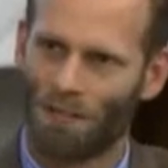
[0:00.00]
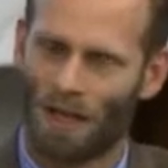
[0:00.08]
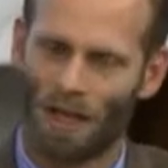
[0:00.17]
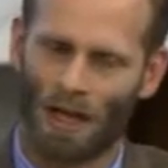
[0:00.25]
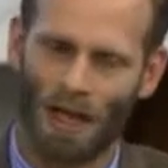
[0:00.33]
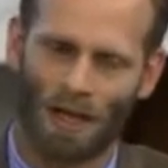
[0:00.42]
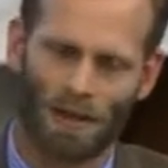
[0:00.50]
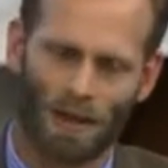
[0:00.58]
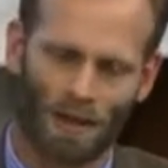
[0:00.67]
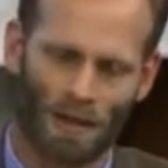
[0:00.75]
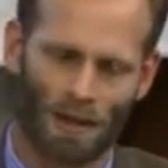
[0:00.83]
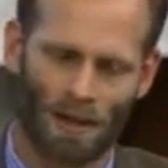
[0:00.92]
But I
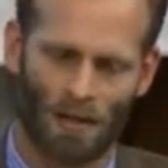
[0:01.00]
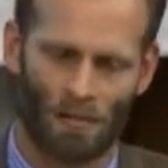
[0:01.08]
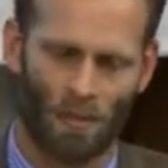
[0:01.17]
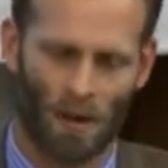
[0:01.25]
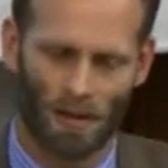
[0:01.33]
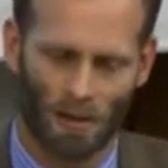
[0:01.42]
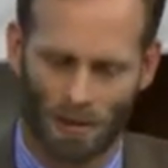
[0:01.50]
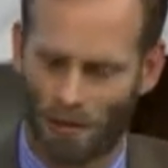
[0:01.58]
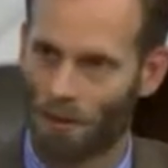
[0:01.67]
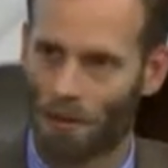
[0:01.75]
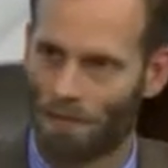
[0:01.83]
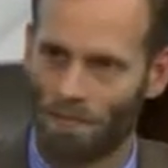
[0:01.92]
think whether
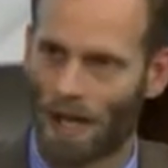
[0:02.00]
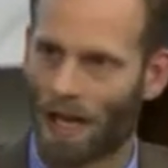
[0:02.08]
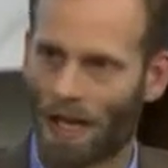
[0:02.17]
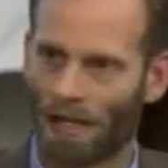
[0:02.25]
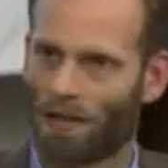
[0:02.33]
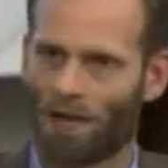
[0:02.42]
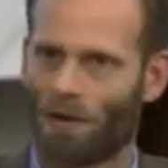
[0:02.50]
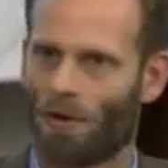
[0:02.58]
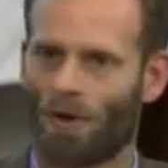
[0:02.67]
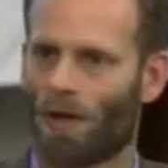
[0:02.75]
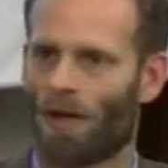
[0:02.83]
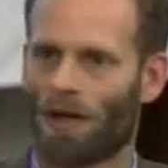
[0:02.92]
you're in Maine
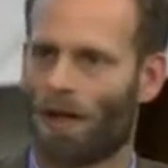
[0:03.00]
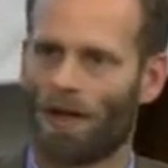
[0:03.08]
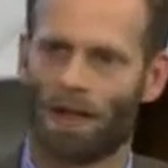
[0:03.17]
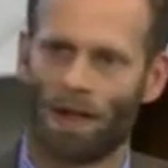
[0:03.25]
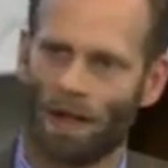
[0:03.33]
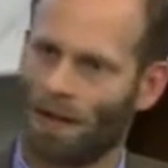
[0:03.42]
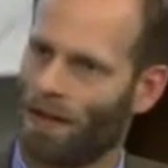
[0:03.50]
or in